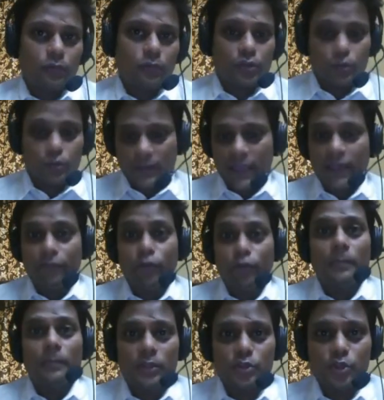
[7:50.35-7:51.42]
which may have
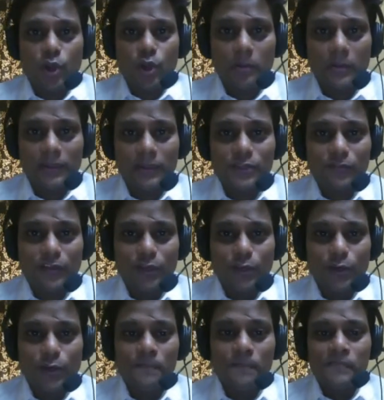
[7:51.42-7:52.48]
not been solved by this
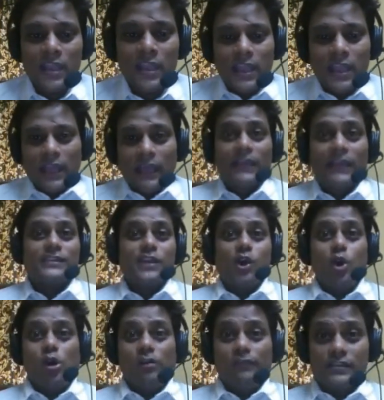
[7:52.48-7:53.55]
video. And as I
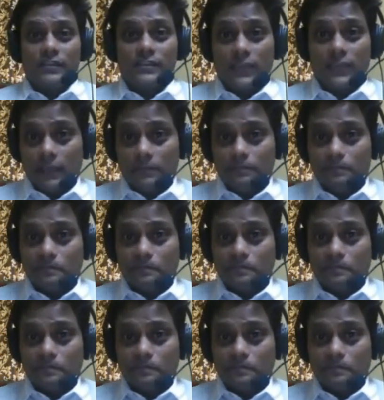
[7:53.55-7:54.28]
always say,